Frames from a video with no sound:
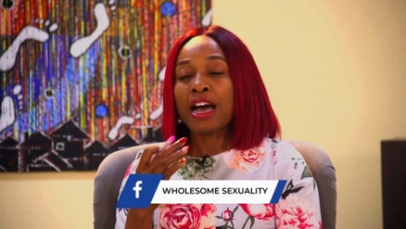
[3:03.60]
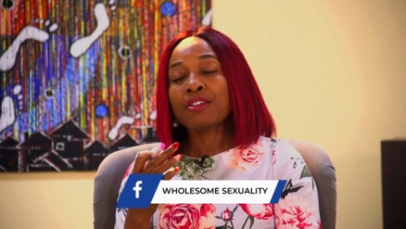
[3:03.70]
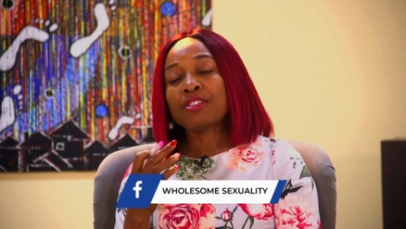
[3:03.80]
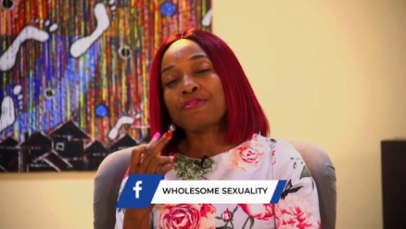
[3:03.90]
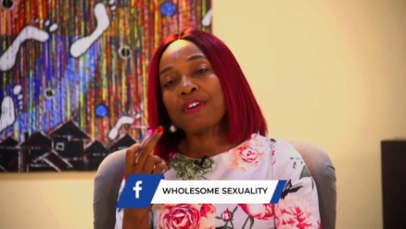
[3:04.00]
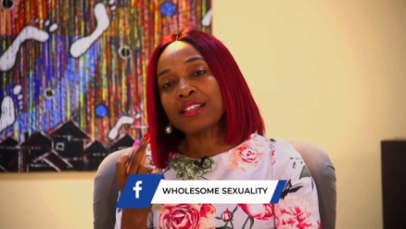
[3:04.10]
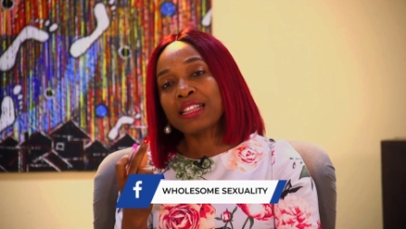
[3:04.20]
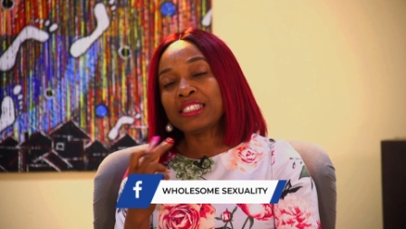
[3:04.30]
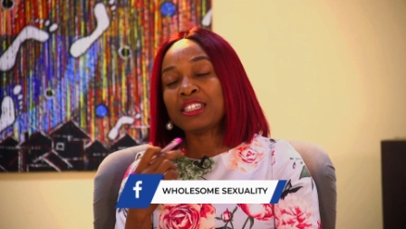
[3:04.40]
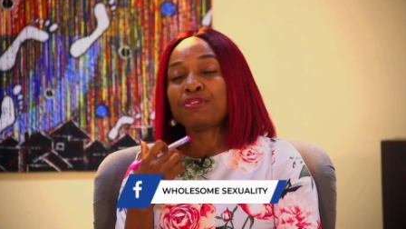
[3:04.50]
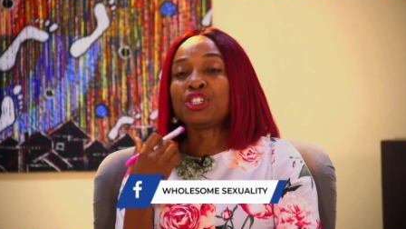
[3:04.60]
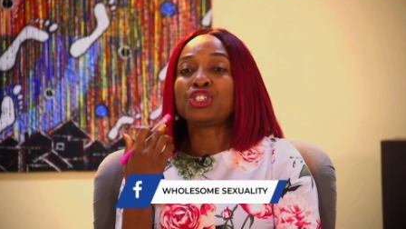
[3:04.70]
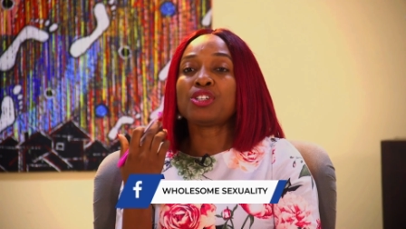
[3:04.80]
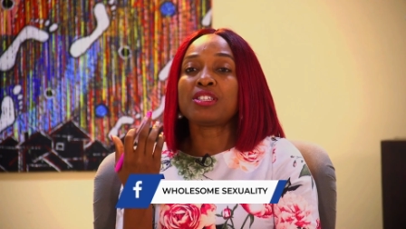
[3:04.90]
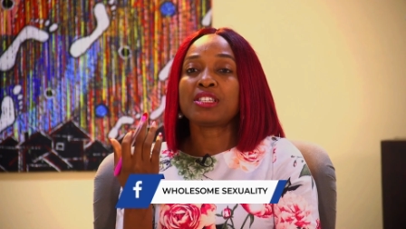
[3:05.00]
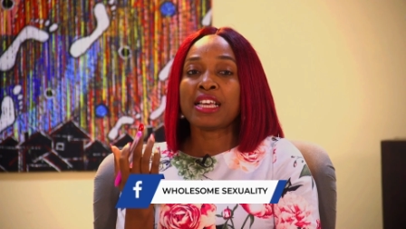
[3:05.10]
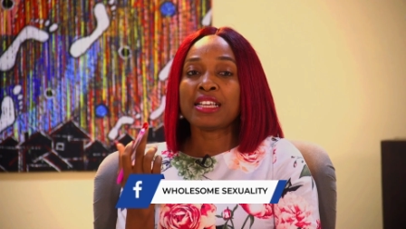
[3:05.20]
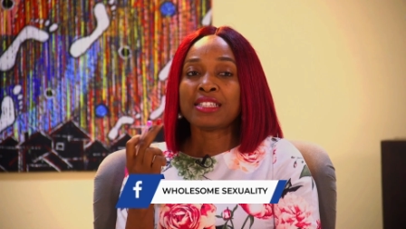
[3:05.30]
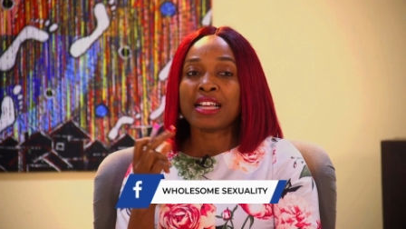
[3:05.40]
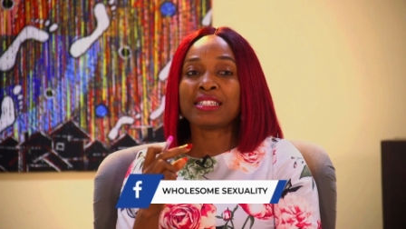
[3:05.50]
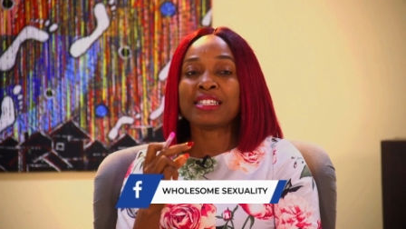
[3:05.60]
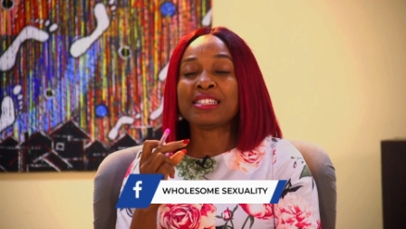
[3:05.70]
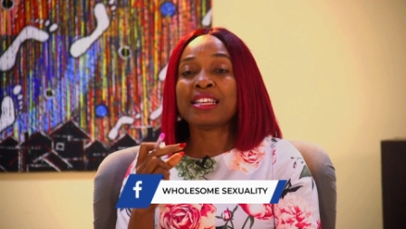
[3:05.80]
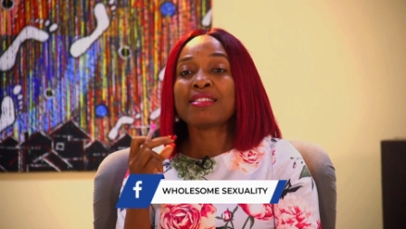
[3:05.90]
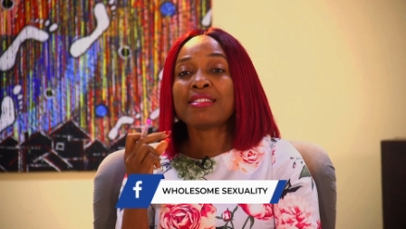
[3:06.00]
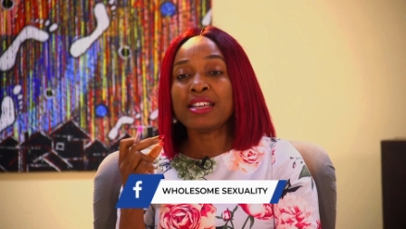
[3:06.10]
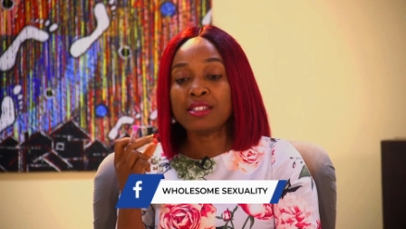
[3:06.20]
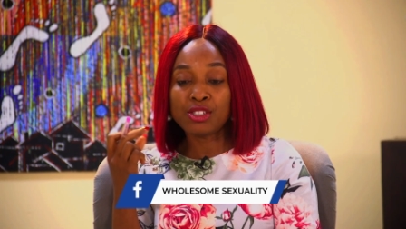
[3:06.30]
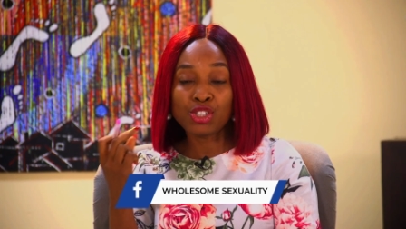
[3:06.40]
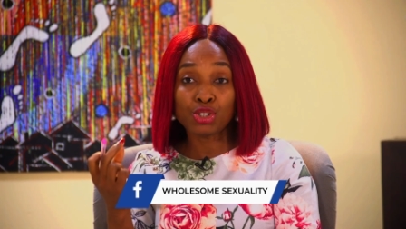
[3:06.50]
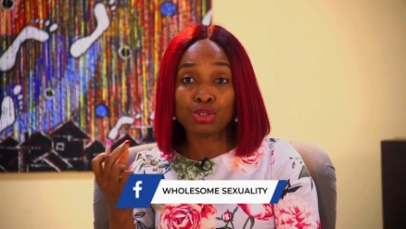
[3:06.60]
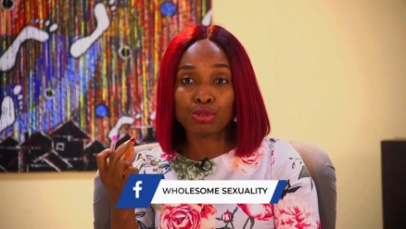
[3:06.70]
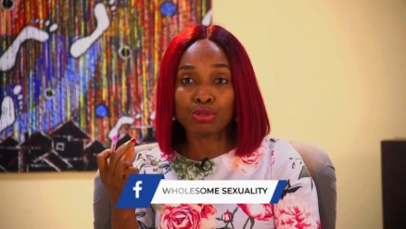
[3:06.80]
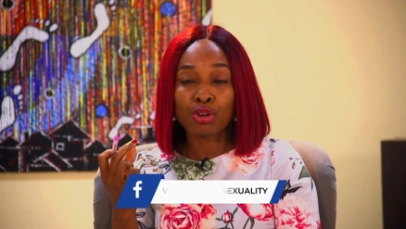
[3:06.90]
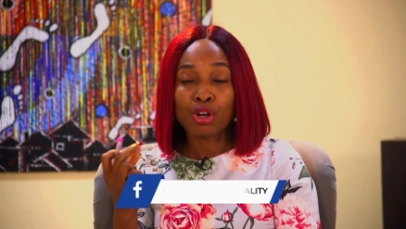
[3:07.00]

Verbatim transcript: Now, the fact that the definition says that is a thin tissue